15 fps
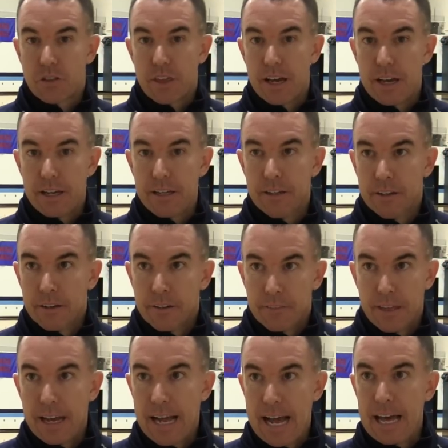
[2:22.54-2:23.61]
they
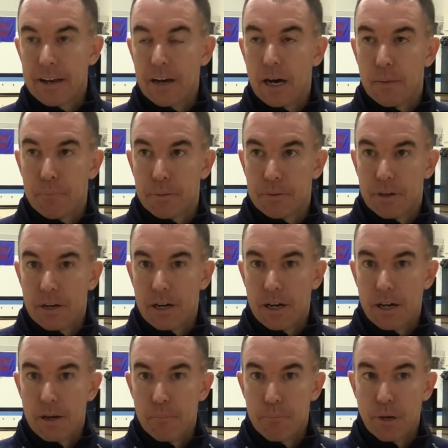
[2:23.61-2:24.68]
they add up.
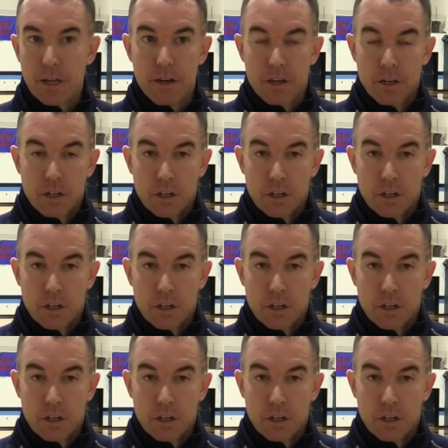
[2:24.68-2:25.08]
Uh, but